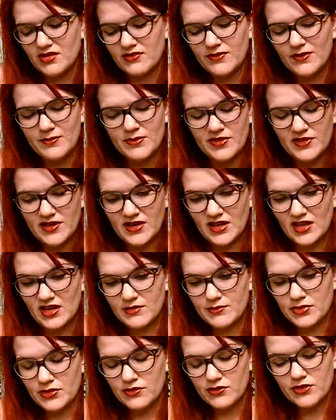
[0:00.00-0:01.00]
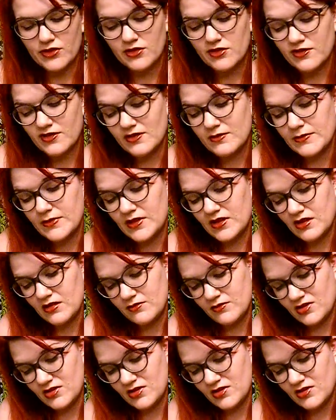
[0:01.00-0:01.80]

if I'm sitting in a booth or something,